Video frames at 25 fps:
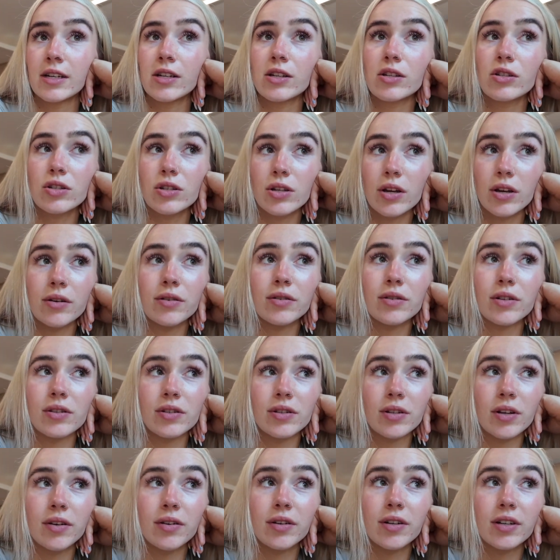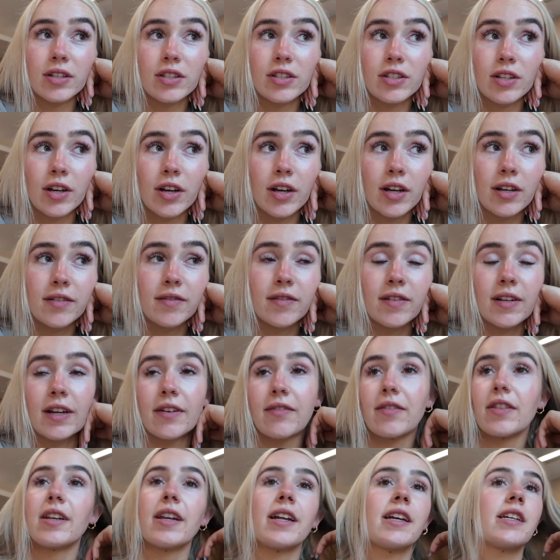So good. So hopefully
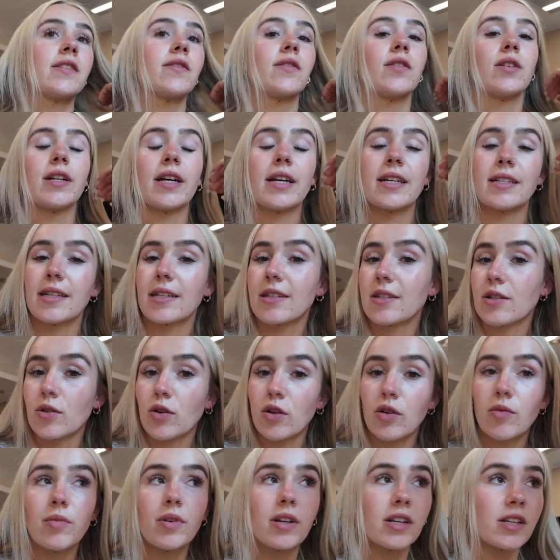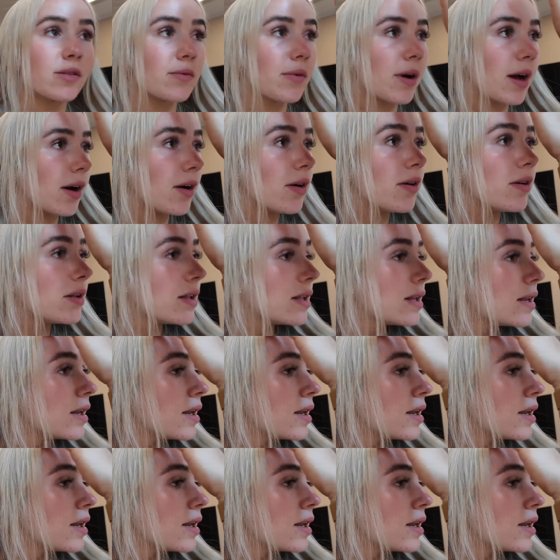over the next few days it's normal as well.